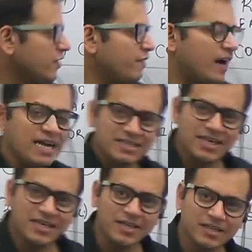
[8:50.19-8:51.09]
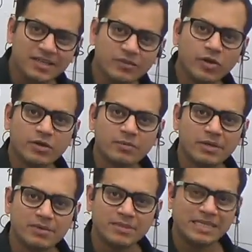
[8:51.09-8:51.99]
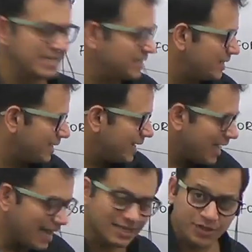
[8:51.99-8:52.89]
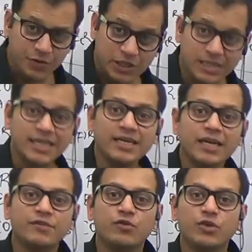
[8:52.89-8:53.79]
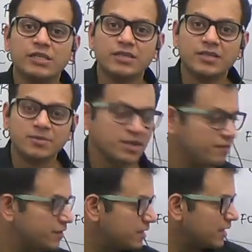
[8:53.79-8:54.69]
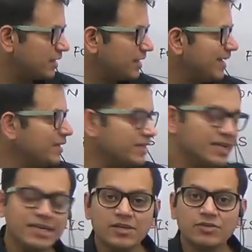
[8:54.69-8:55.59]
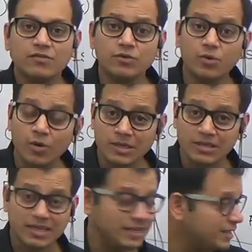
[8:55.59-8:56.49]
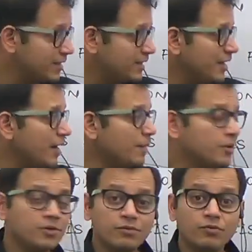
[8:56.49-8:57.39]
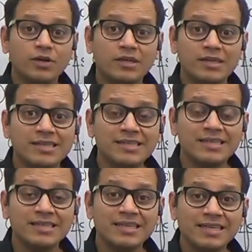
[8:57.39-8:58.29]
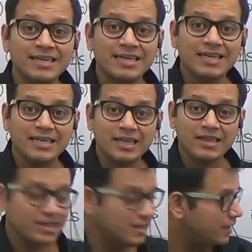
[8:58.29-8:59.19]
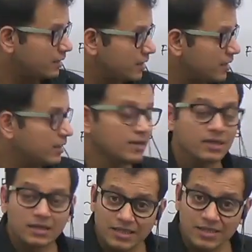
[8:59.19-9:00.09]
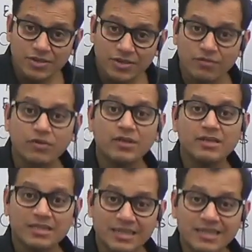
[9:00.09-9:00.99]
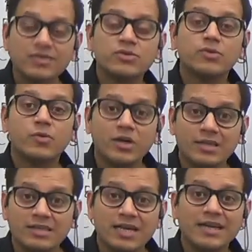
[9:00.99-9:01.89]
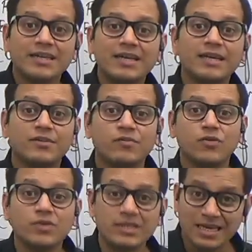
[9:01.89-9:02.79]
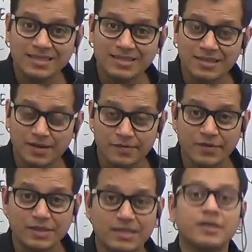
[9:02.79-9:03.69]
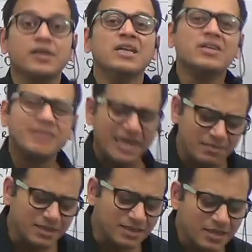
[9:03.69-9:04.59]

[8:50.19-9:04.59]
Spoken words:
of high salinity, the water becomes denser and it will sink and flow as a subsurface current. And in the areas of low water salinity, the amount of water is the density of water is less, so the water is lighter and it flows as a surface current. That means the